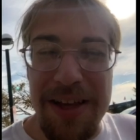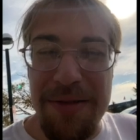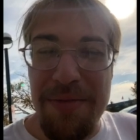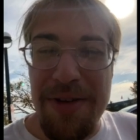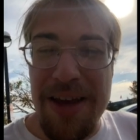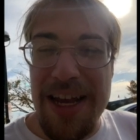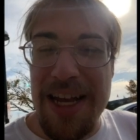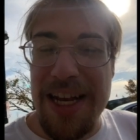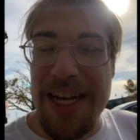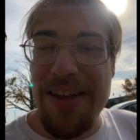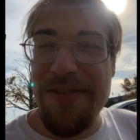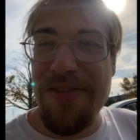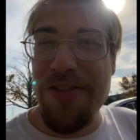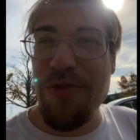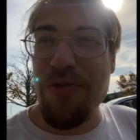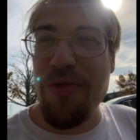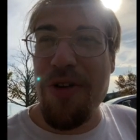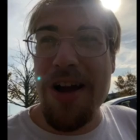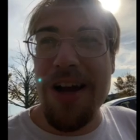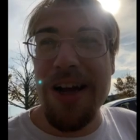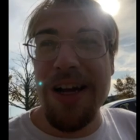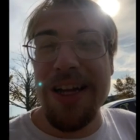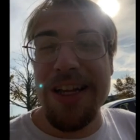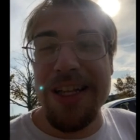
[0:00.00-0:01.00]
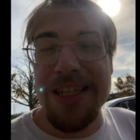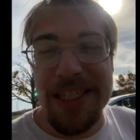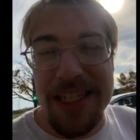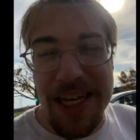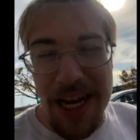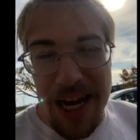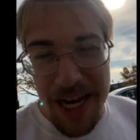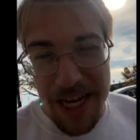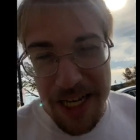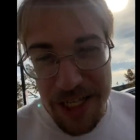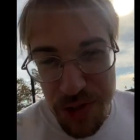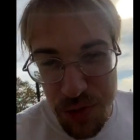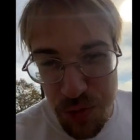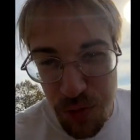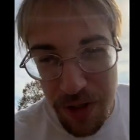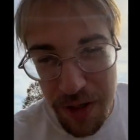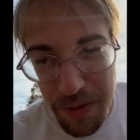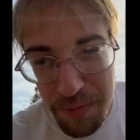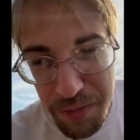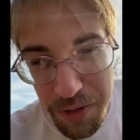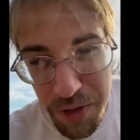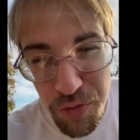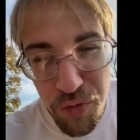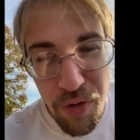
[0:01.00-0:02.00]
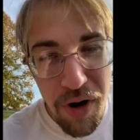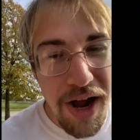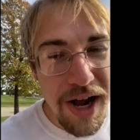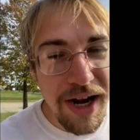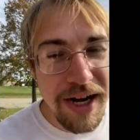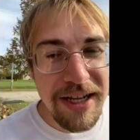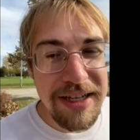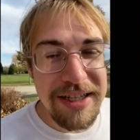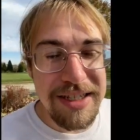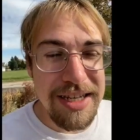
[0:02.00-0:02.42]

man, even rocket science wouldn't be rocket